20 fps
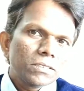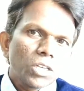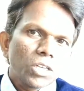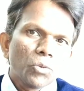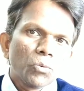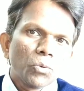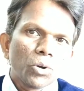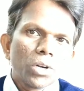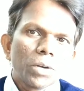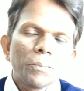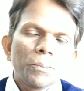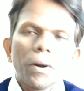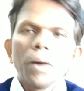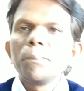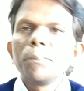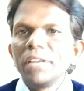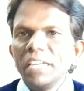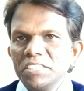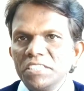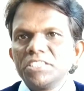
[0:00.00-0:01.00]
world
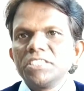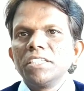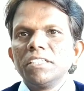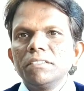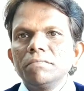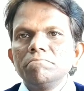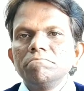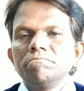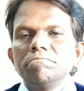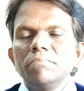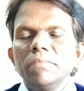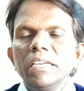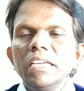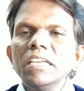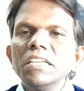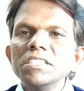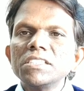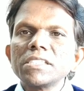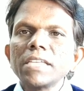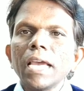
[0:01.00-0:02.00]
population
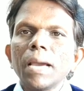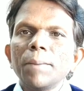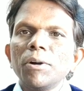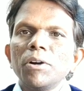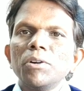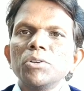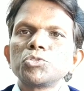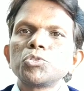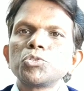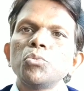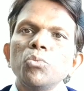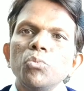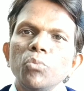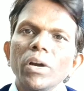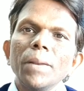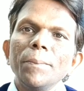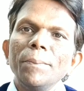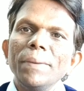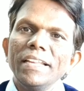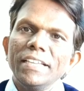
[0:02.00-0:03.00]
is about
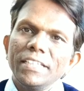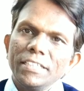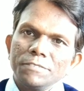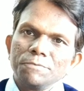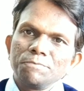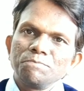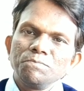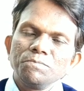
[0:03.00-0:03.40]
1 billion.